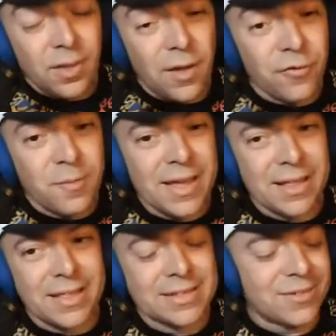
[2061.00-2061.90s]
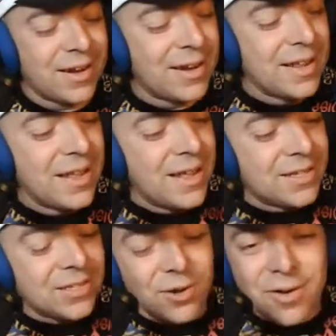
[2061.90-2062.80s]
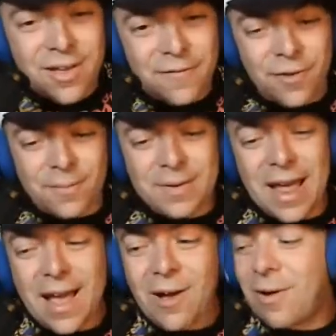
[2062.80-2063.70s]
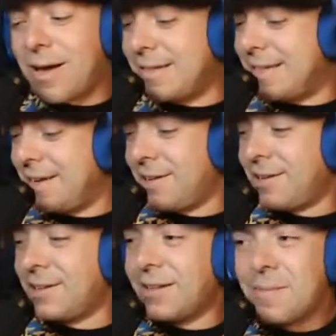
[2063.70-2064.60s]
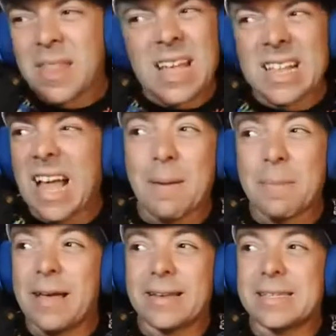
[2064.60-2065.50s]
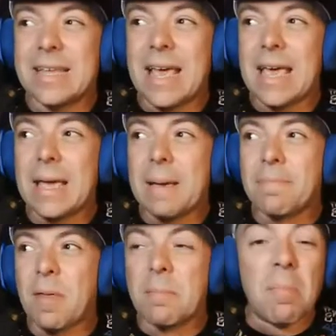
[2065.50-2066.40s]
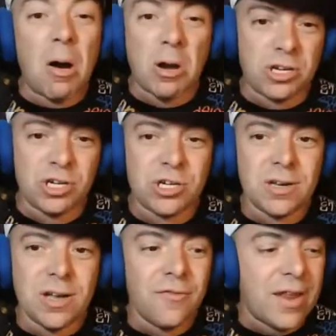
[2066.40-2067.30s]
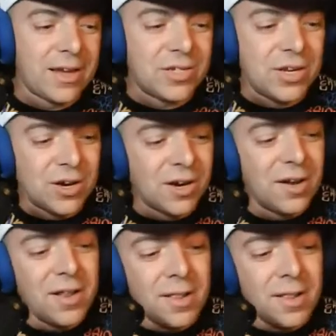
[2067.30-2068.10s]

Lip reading: for me at least, right? So from now until I'm going to say March of next year,